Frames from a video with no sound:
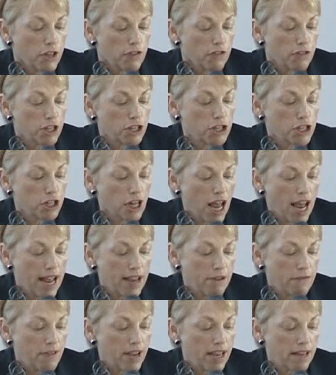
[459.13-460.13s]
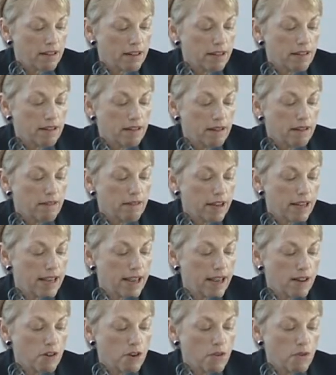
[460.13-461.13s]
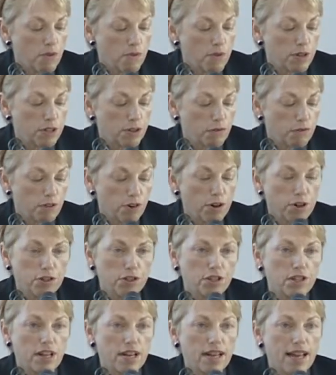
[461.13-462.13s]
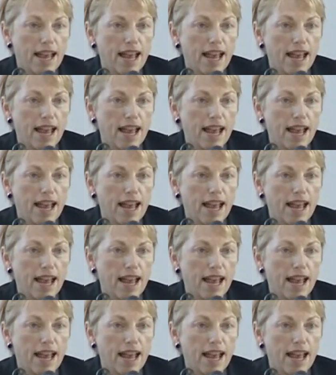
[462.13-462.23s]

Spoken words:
The July event, again, was a first,